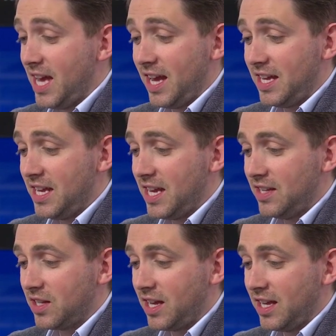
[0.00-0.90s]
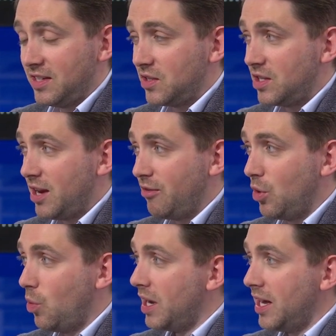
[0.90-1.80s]
is. He's a
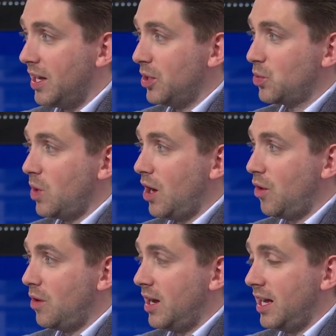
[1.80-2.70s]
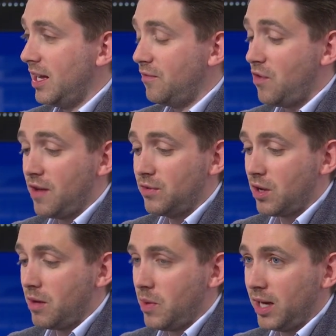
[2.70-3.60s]
serial winner as well,
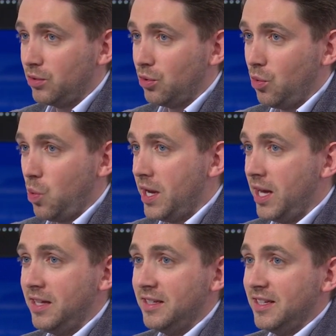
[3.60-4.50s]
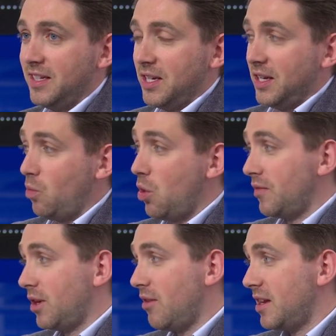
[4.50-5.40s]
five-time Ballon d'Or winner. One
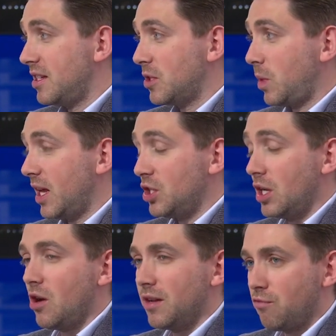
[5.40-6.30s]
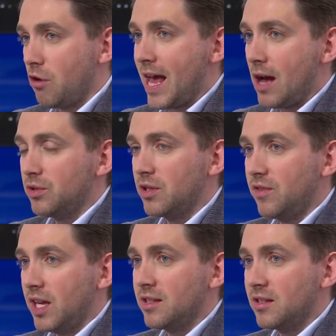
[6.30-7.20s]
of the greatest players. You kind of run out of
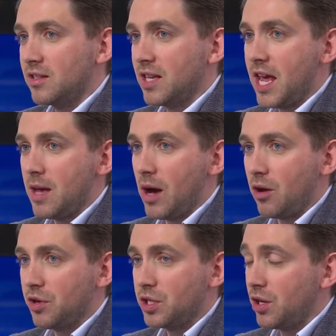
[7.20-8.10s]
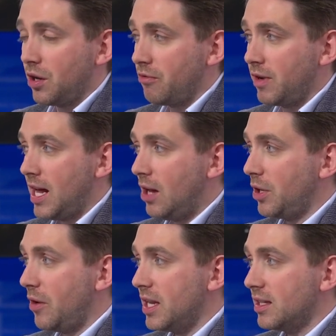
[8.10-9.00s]
things to say about Cristiano
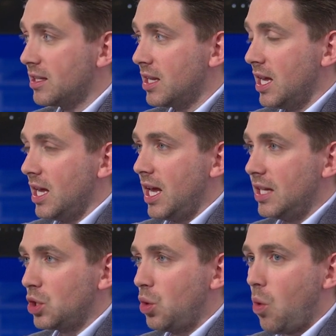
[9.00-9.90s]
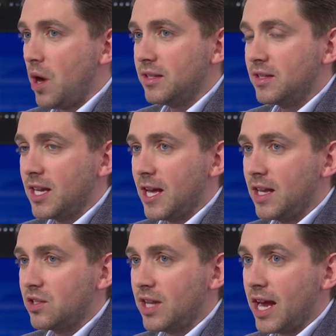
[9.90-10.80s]
Ronaldo, and it's quite
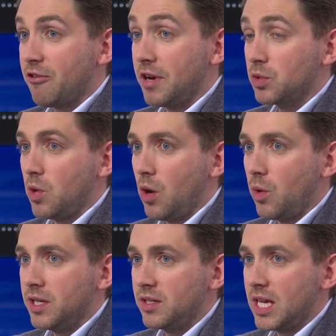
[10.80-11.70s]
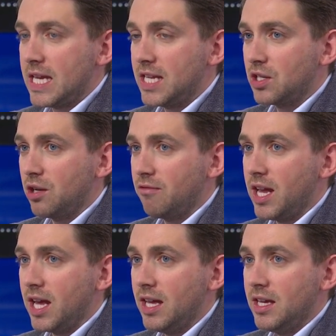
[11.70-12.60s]
staggering as well when you see his
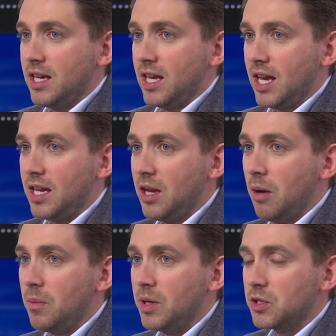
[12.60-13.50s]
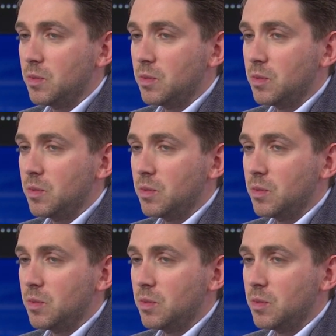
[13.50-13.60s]
career in numbers,